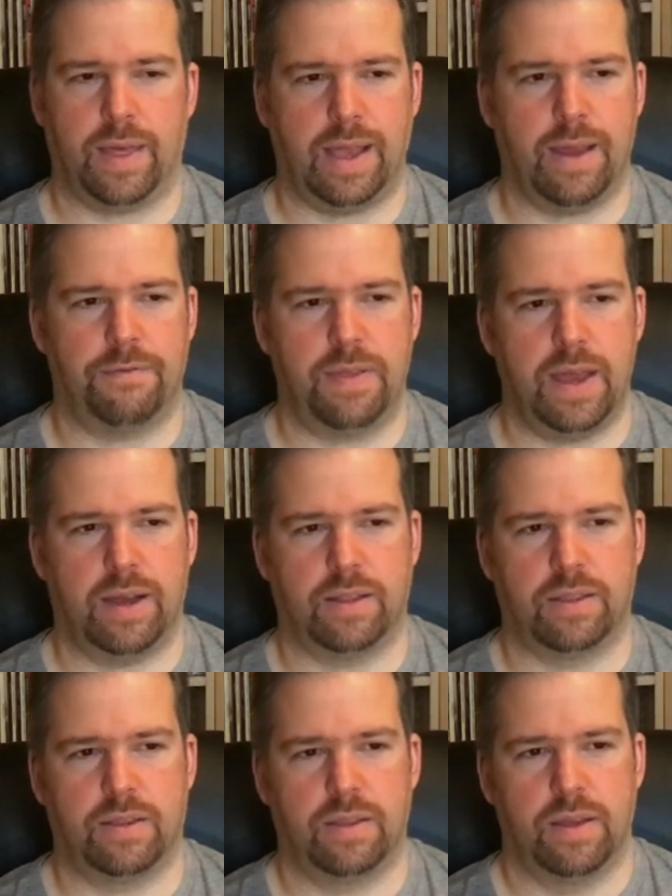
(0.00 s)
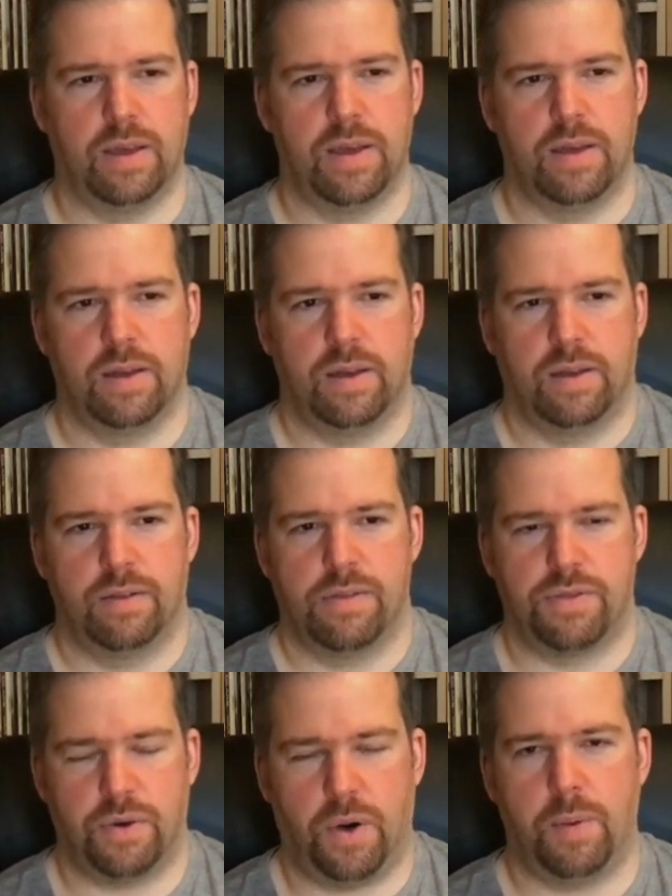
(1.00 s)
I think if they had
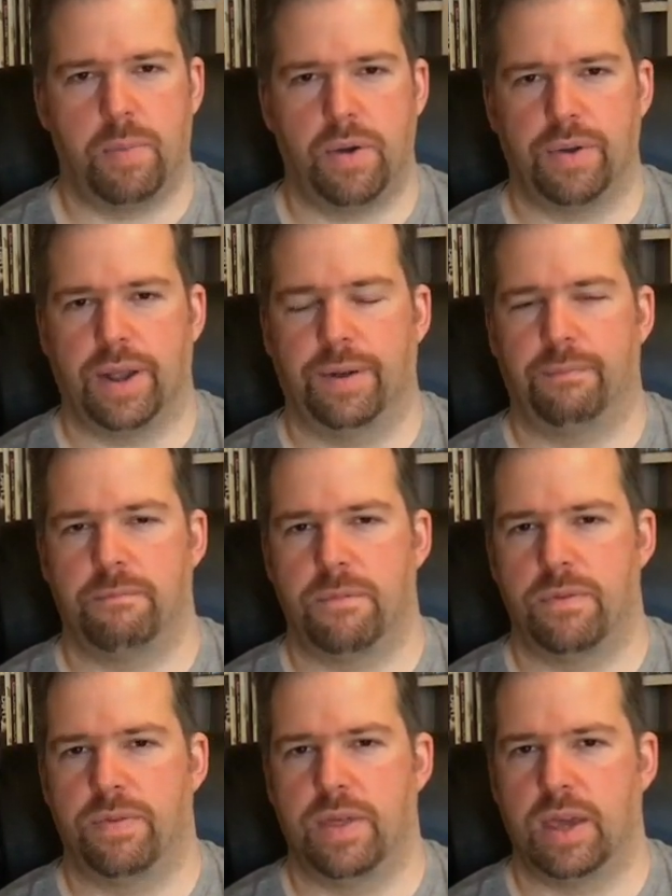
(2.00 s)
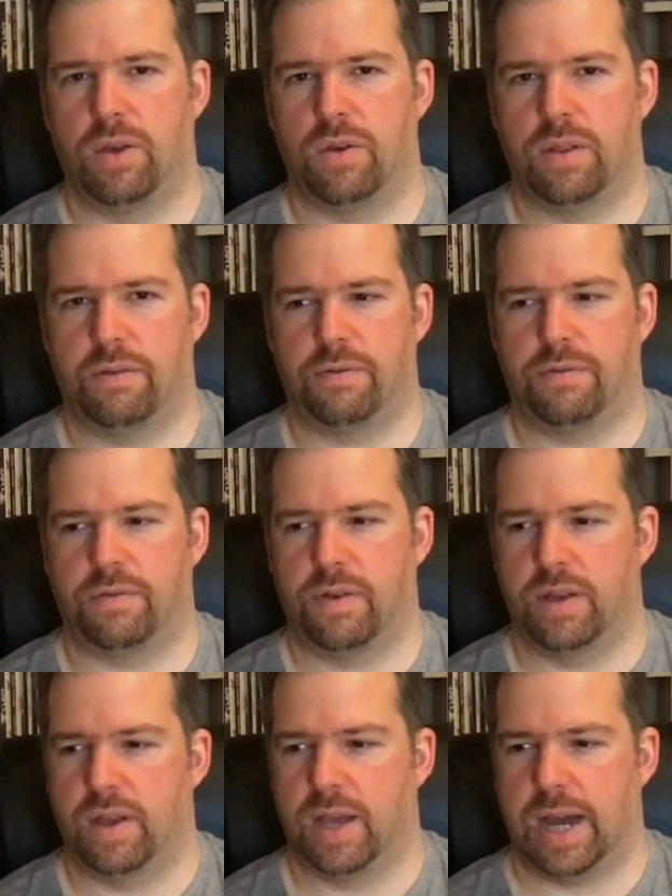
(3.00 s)
thought about it, they could have
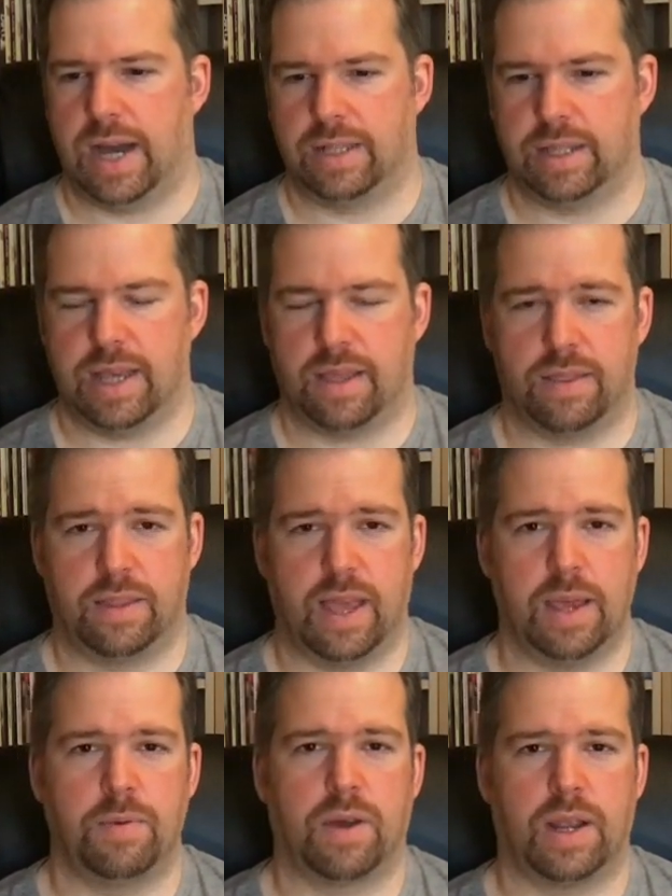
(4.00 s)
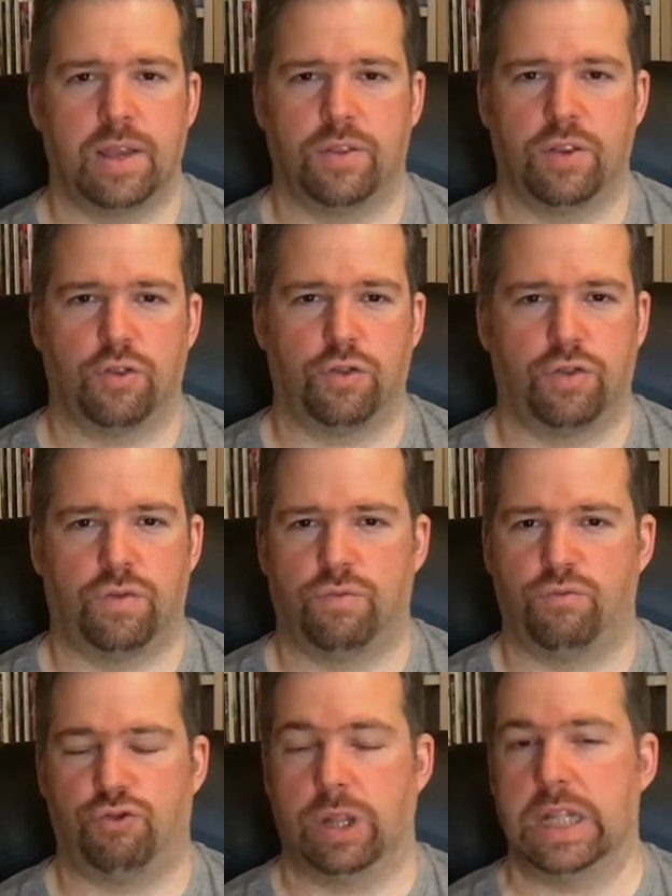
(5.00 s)
had like the Time Crisis
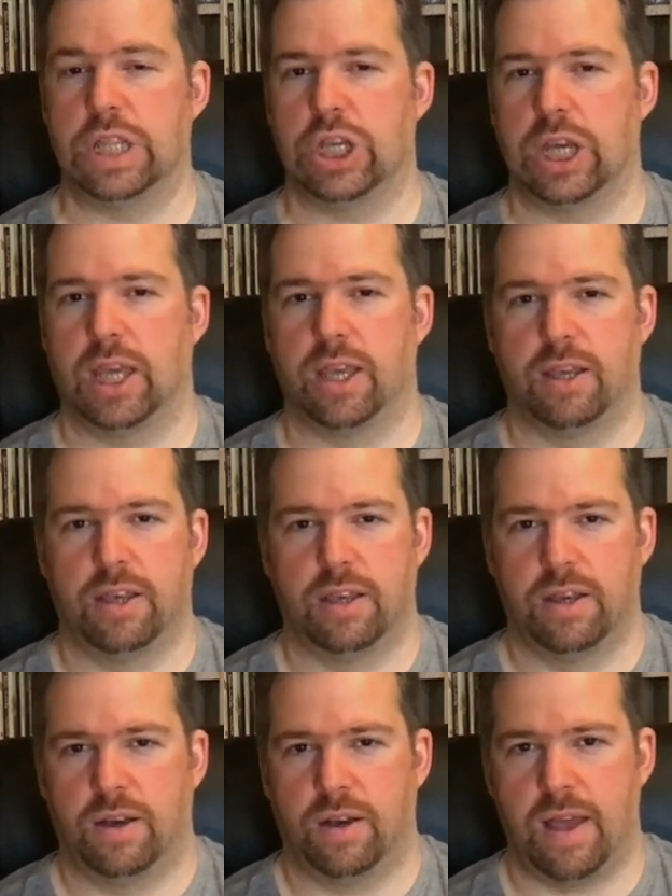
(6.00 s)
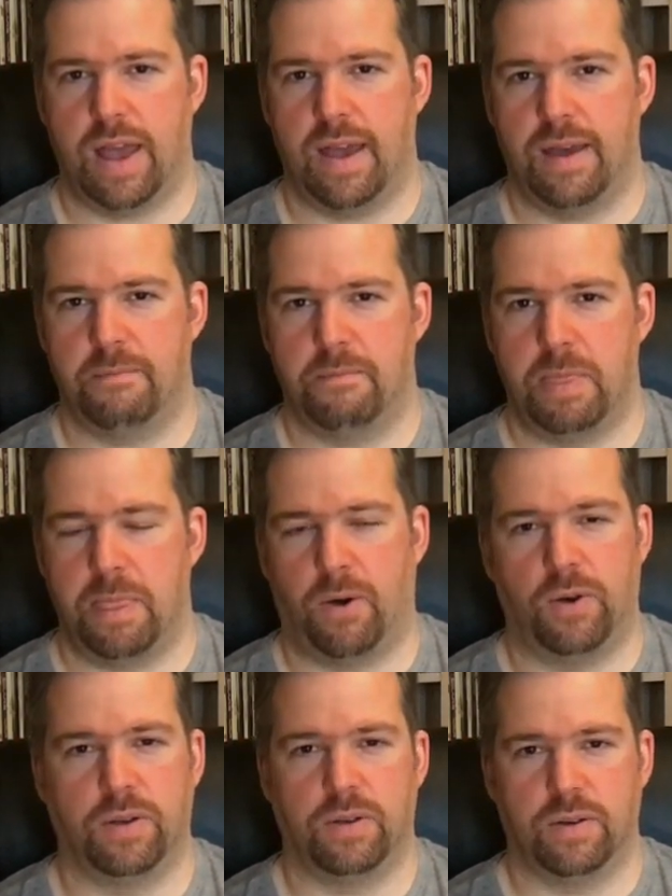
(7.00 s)
trilogy on
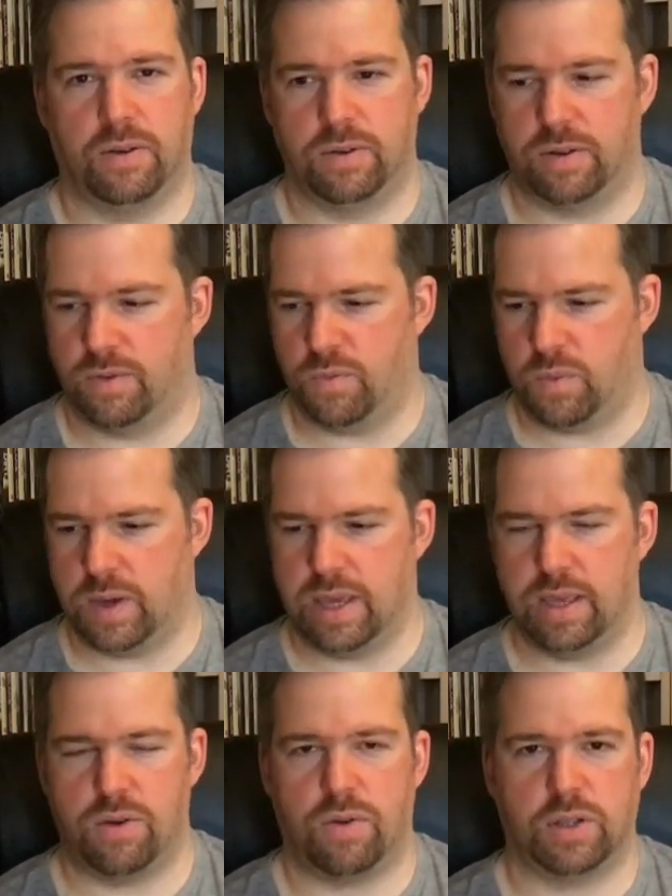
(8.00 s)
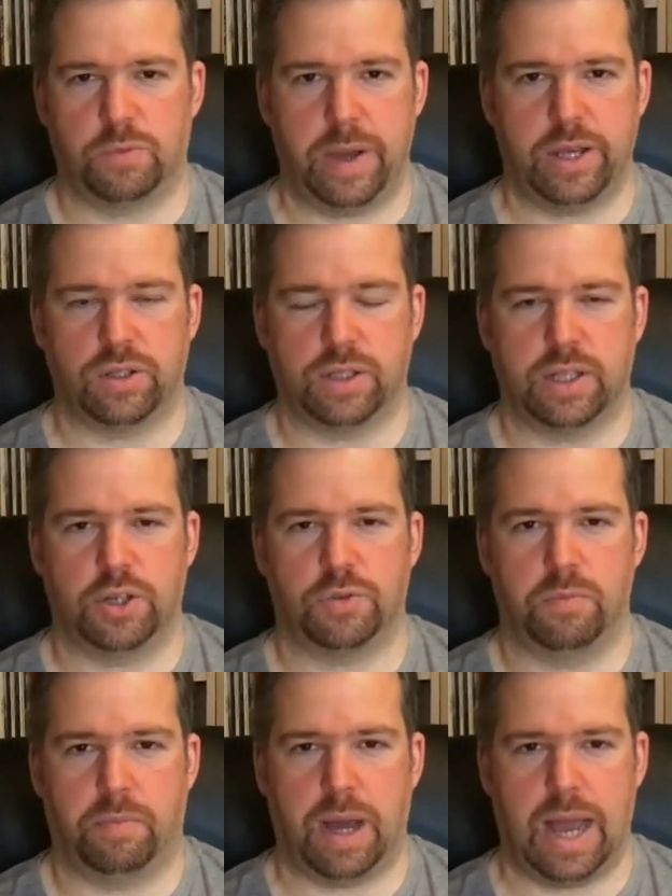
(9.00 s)
Wii, you know, a special
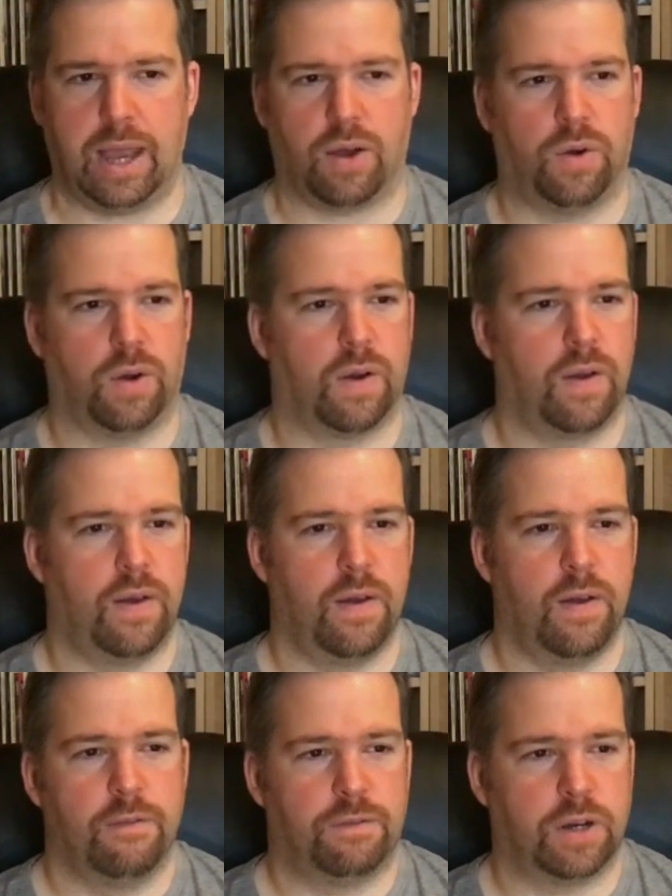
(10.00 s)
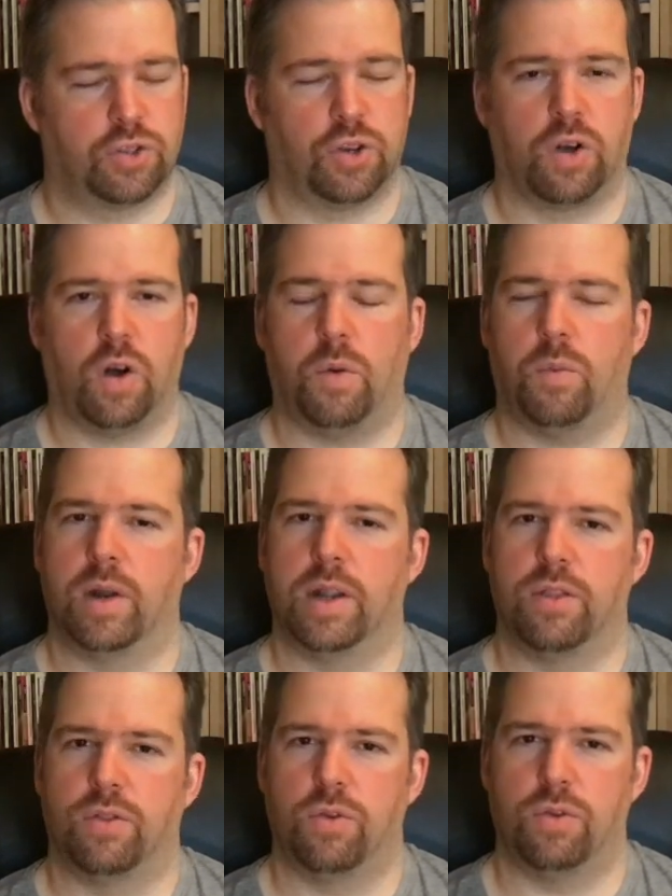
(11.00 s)
edition pack, or Virtua Cop 1
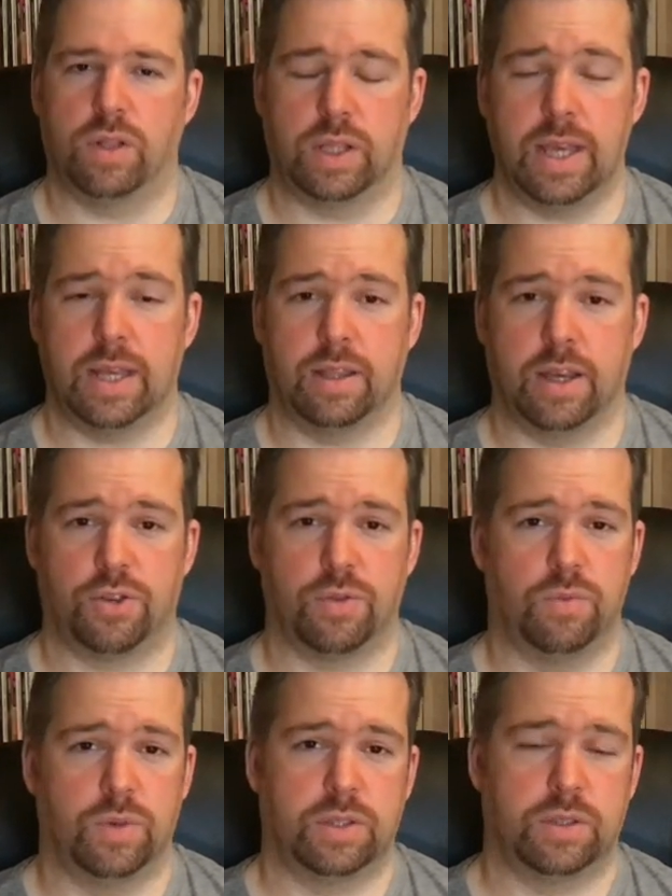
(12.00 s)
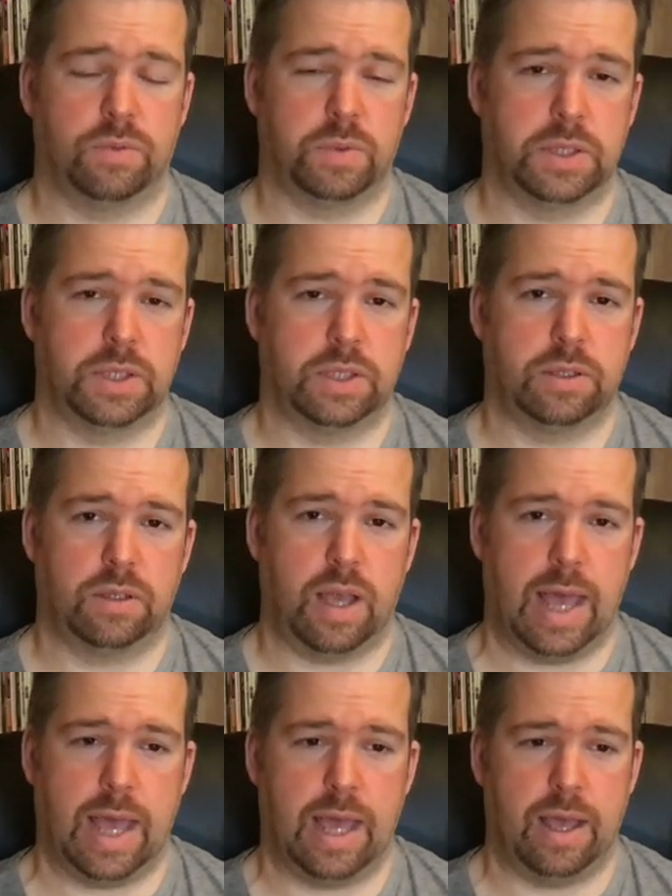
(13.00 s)
and 2 Elite Edition was
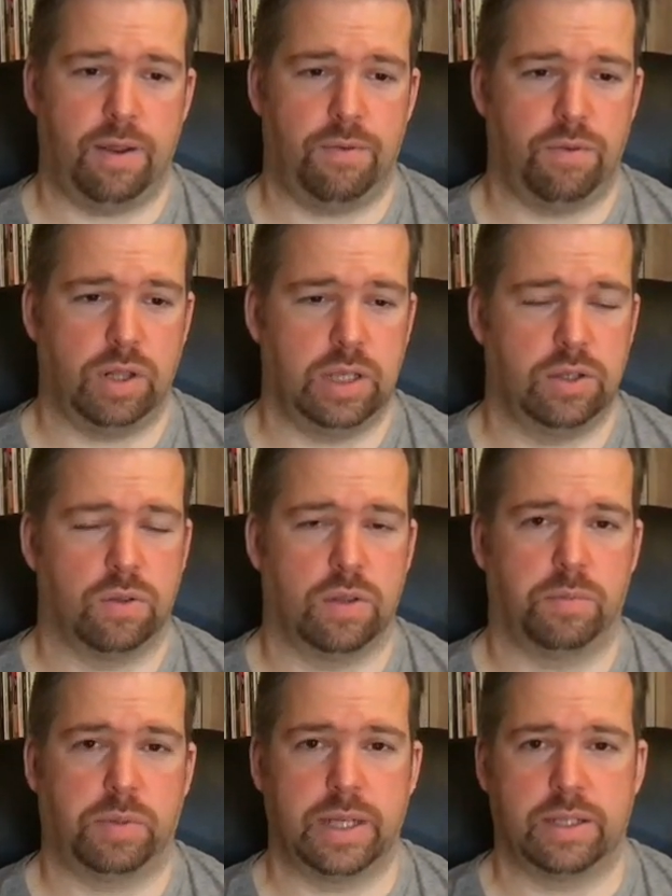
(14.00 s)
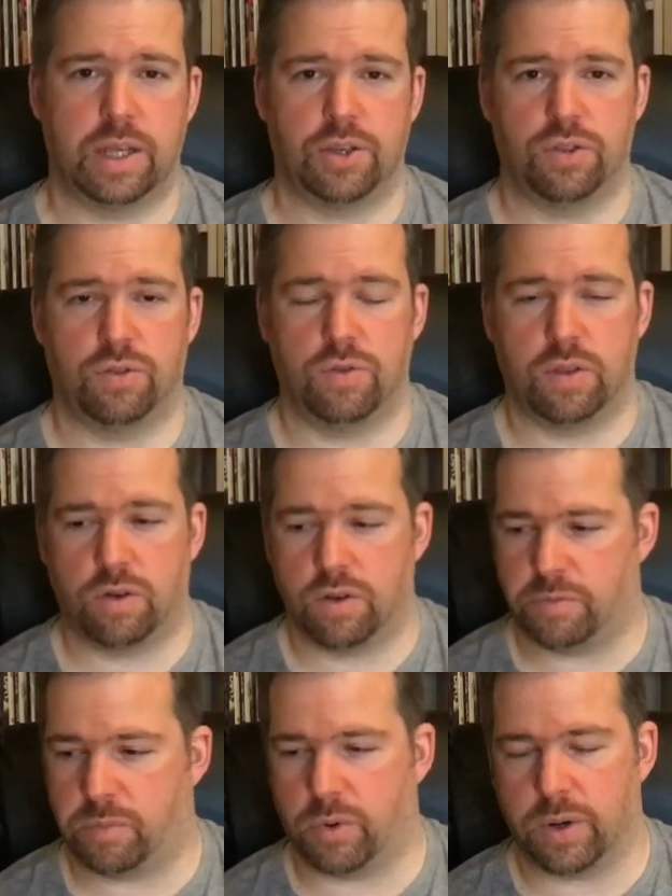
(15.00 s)
released on the PlayStation 2. They could
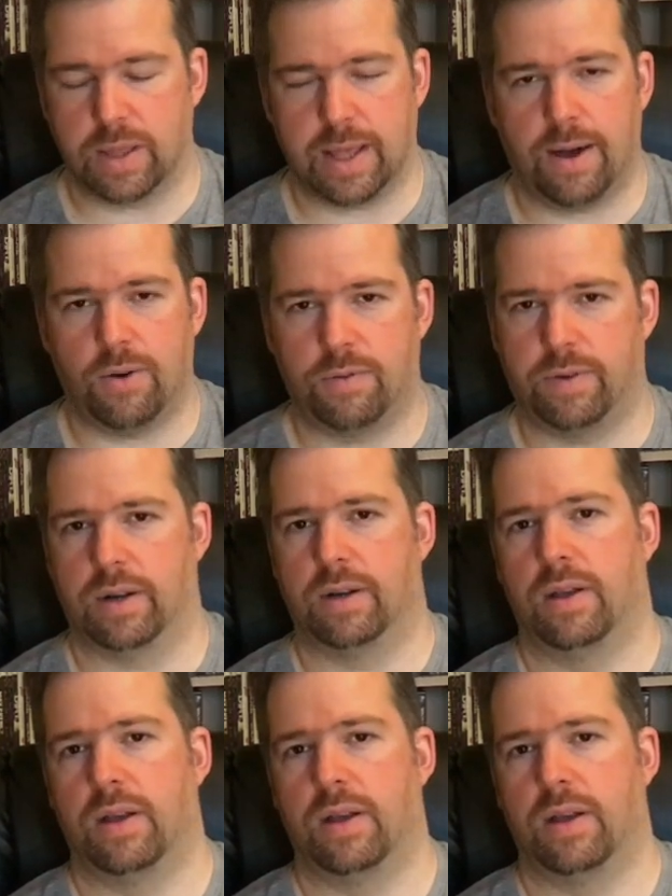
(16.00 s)
have ported that over,